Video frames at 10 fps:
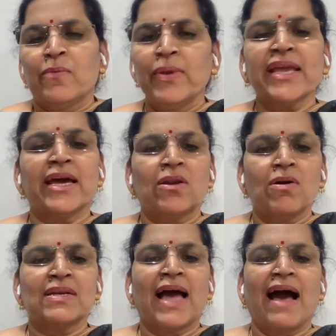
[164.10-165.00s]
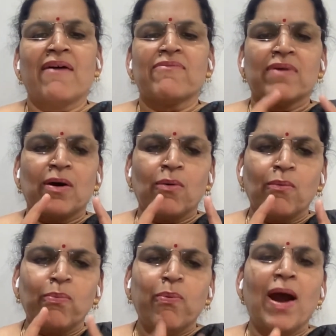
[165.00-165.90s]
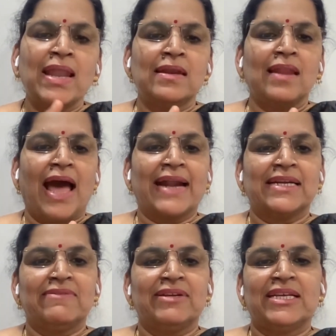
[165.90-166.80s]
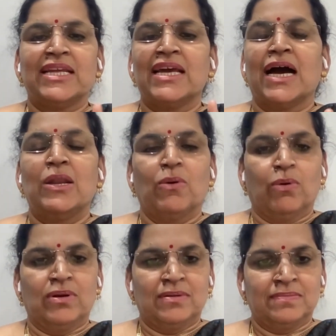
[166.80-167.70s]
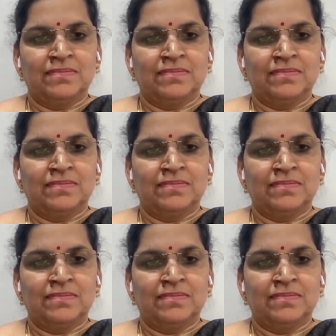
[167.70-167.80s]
We cannot have one activity alone